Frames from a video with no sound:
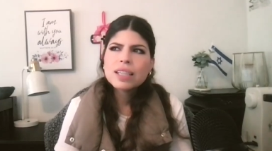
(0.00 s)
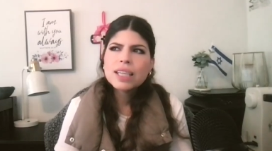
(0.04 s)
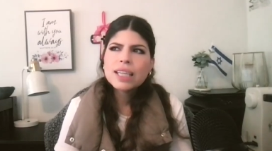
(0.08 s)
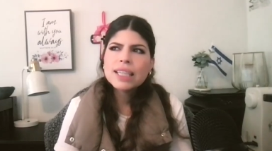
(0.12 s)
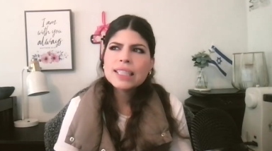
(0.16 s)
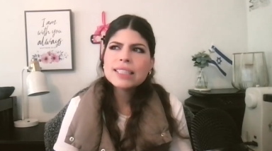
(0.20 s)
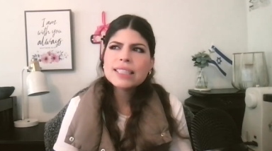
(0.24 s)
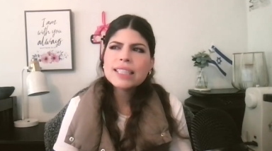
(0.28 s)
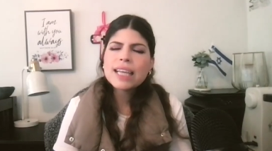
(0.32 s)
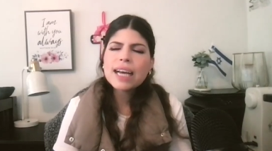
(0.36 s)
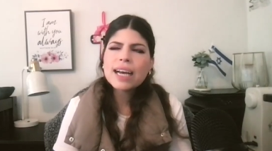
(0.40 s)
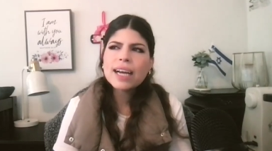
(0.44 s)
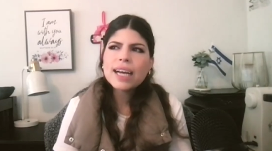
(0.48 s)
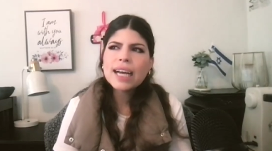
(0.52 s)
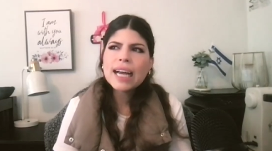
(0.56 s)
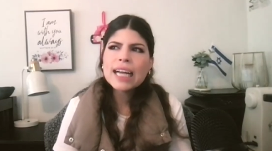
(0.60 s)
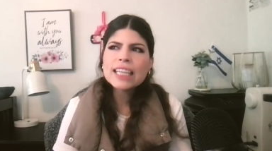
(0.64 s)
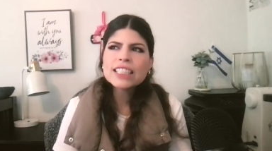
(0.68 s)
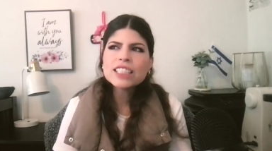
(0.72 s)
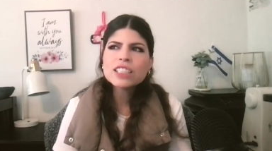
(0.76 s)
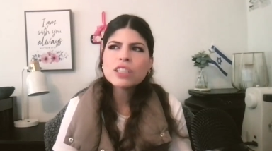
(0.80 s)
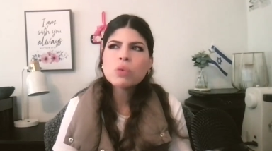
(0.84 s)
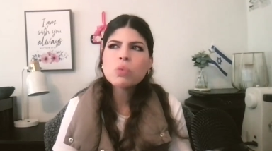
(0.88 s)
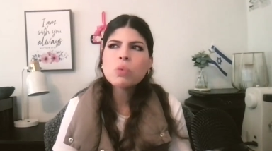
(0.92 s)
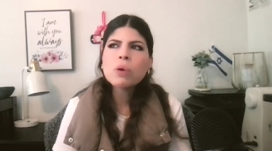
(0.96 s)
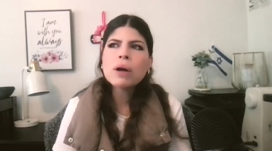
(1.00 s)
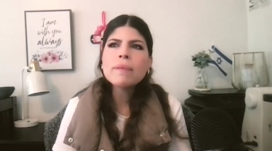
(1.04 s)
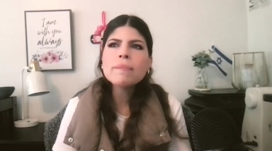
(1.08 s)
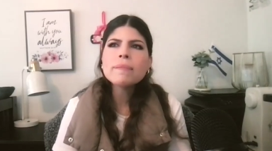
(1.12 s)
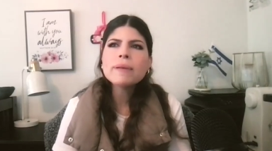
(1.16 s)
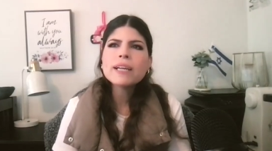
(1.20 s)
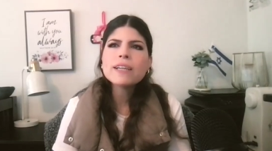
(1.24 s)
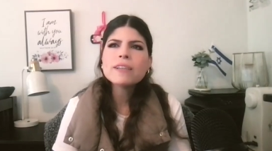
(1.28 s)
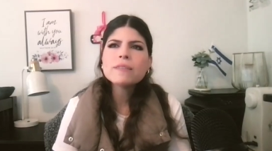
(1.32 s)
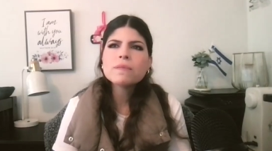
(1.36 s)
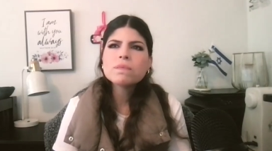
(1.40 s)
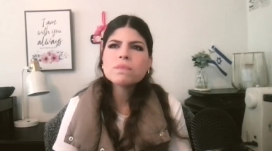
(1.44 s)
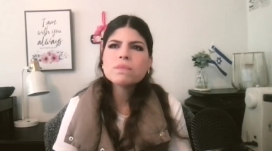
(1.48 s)
is that as a
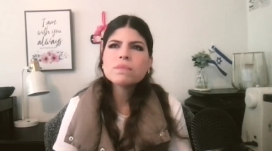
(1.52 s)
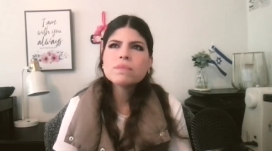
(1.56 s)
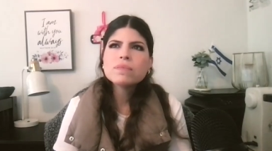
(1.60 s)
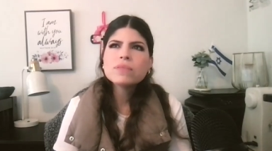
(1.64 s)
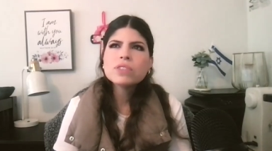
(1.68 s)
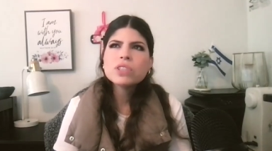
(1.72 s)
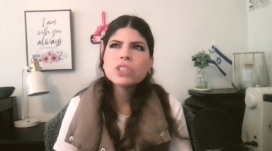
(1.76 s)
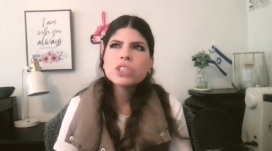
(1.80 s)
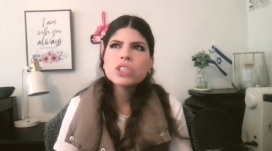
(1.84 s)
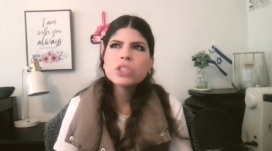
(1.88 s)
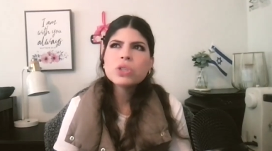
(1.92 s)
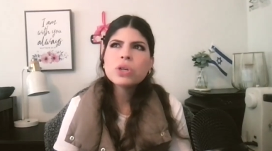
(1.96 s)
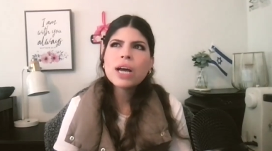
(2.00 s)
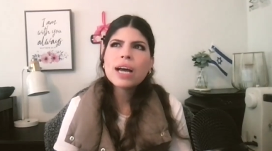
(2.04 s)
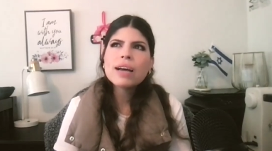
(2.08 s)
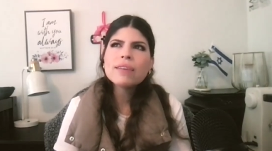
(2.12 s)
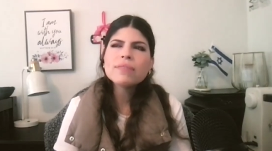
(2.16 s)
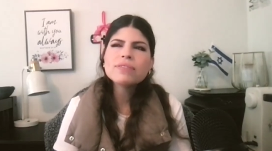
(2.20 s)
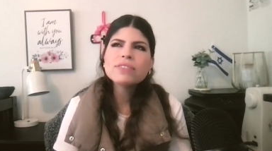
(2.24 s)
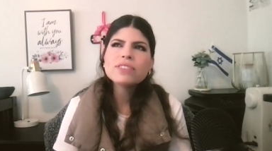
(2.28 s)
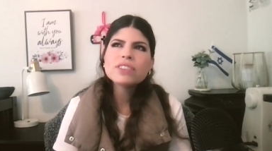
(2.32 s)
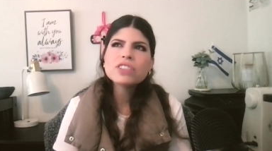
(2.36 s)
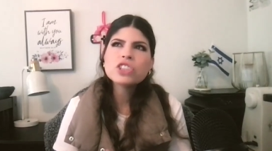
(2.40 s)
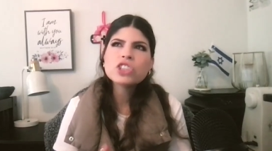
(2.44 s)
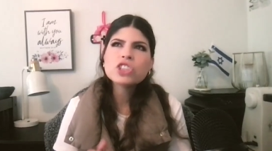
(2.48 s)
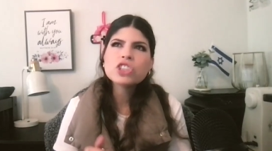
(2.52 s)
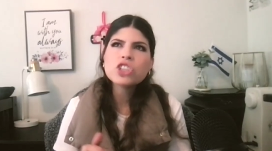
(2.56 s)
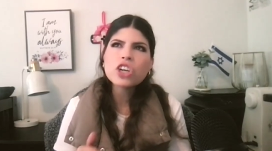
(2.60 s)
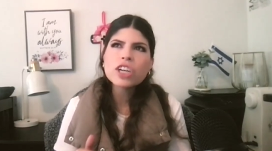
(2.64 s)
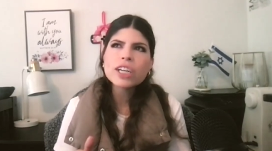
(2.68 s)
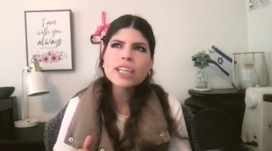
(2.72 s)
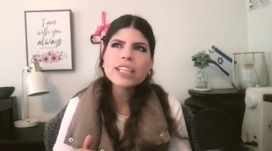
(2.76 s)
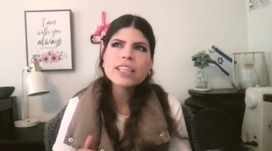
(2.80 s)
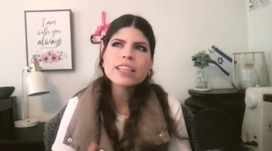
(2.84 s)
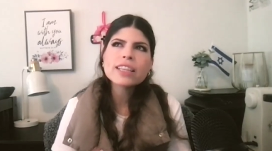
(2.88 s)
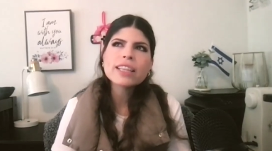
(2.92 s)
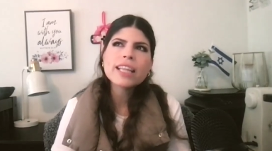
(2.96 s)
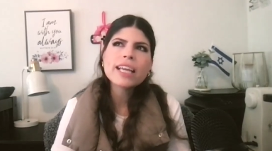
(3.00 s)
woman, you have
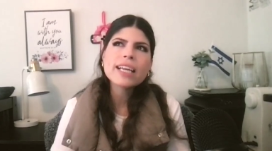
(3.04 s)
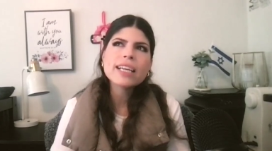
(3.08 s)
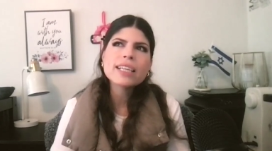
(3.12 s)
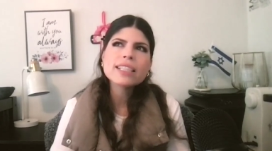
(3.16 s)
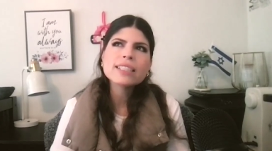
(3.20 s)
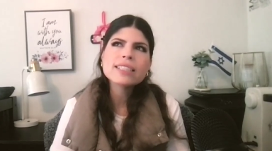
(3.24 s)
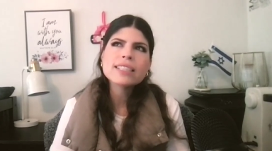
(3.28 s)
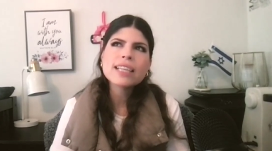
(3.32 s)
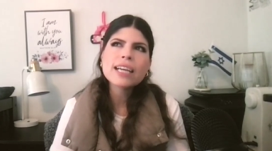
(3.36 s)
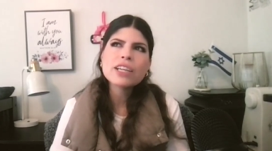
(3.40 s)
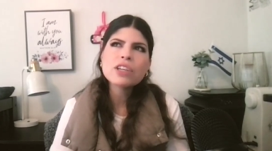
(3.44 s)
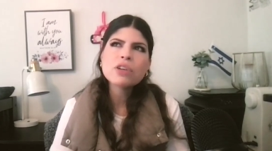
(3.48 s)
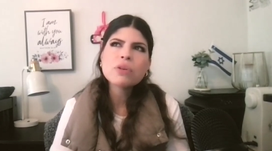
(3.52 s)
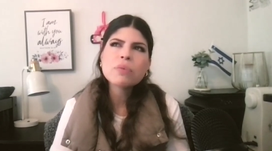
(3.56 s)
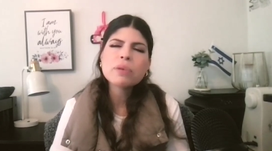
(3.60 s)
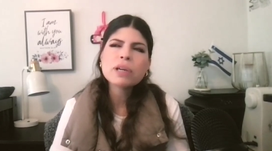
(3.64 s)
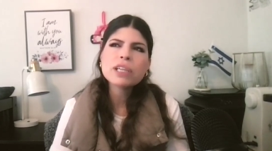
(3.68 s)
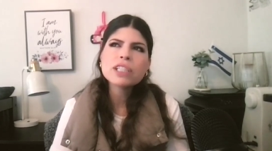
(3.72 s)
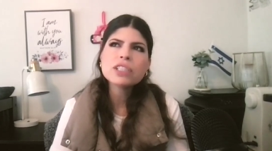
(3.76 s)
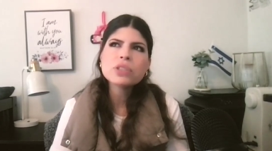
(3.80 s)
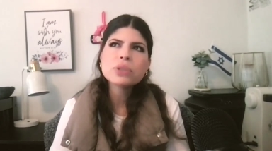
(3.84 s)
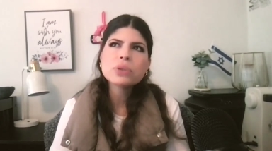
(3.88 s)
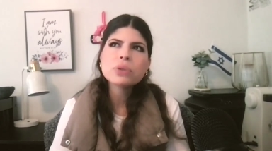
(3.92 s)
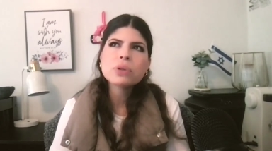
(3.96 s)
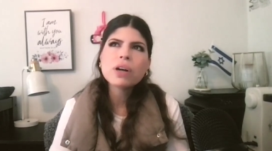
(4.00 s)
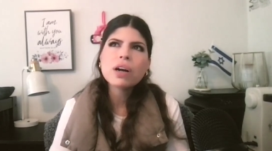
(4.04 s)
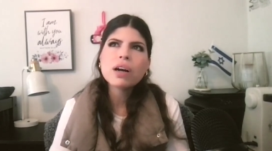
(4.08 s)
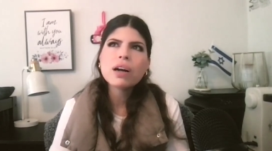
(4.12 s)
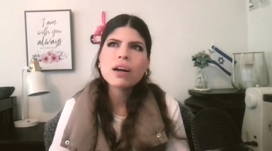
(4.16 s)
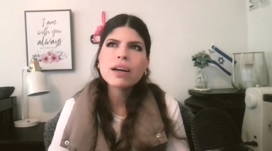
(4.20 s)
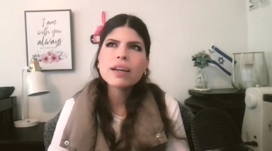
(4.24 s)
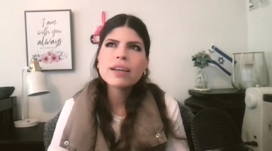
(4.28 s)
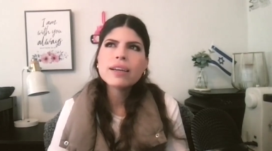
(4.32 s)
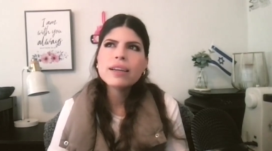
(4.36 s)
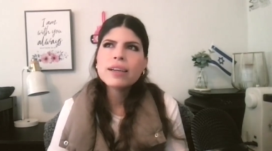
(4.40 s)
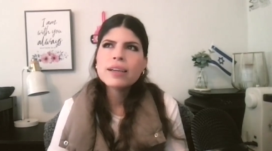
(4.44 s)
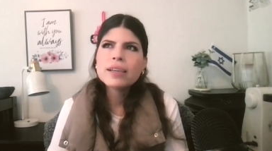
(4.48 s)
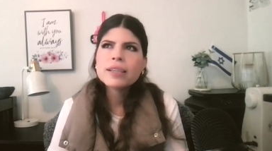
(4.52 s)
certain things that you bring to
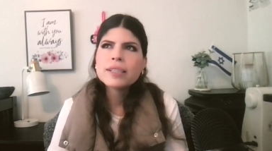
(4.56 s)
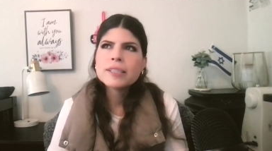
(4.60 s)
God.